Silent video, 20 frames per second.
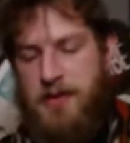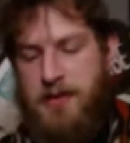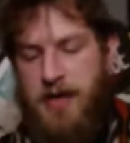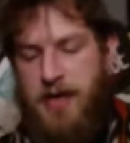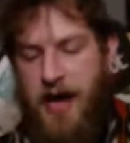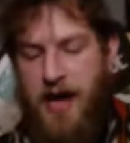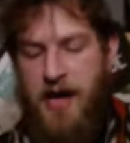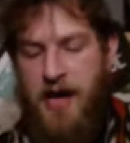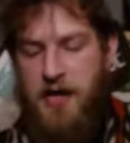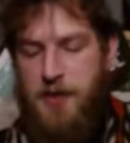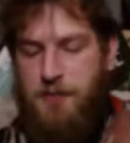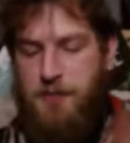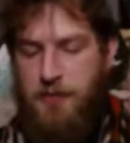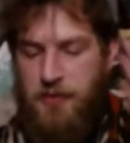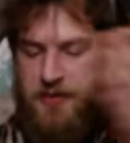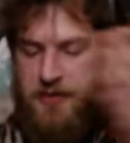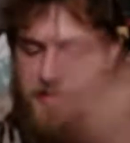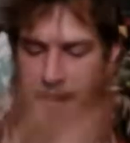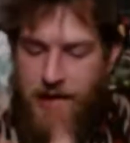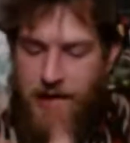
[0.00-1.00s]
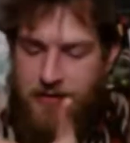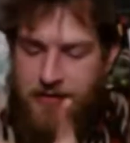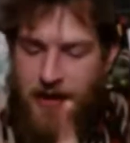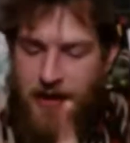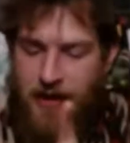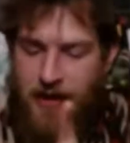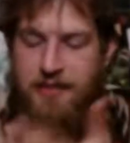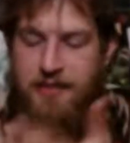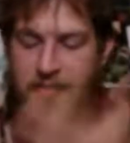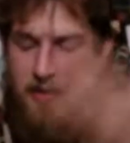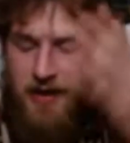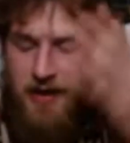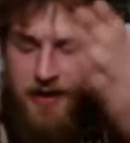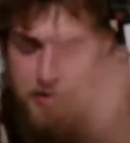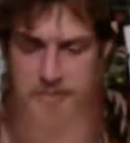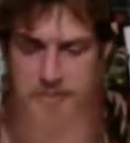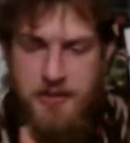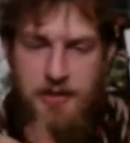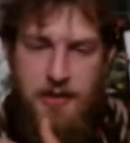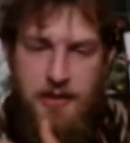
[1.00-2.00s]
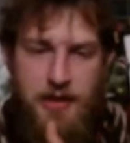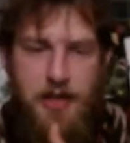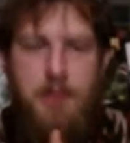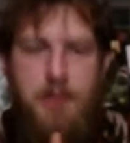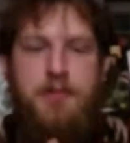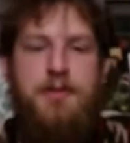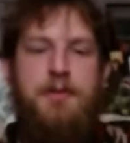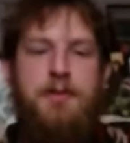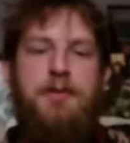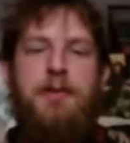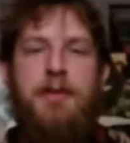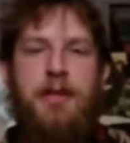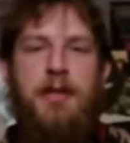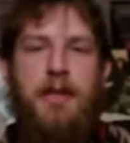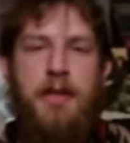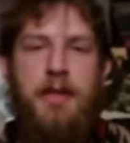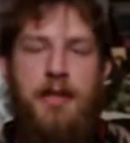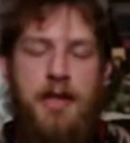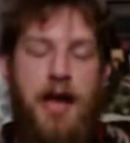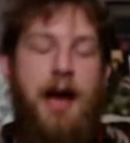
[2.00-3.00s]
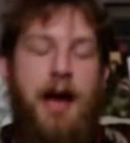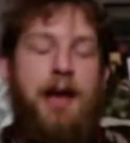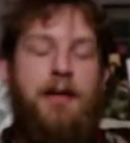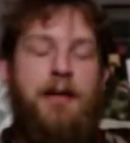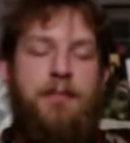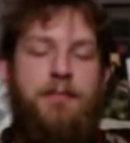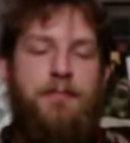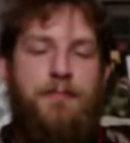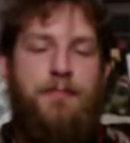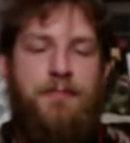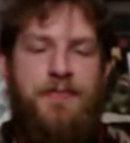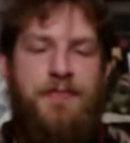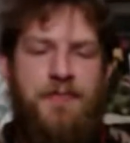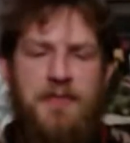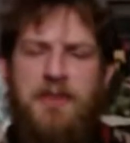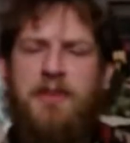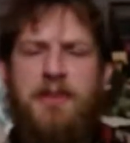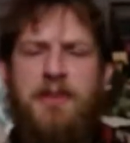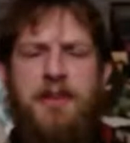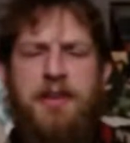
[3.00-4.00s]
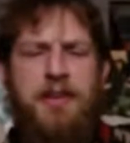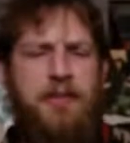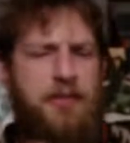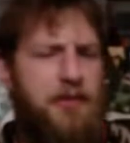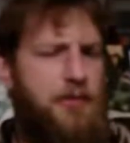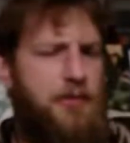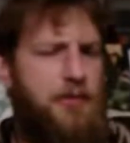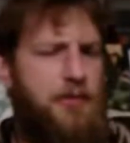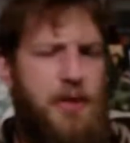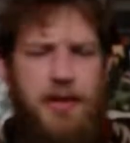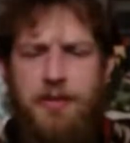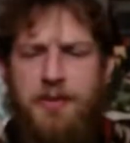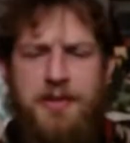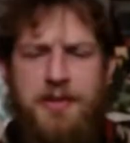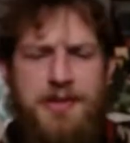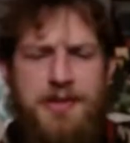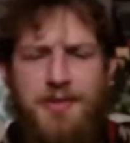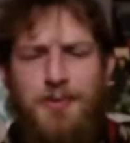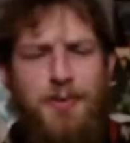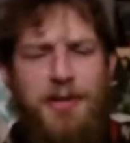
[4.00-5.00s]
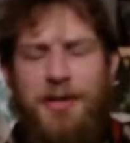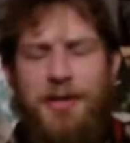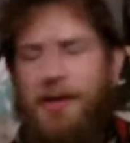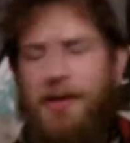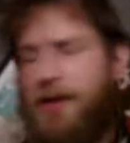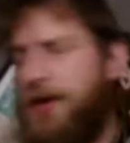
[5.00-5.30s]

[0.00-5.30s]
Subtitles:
dash, but that denting actually allows you to like not feel it nearly as well, which is weird.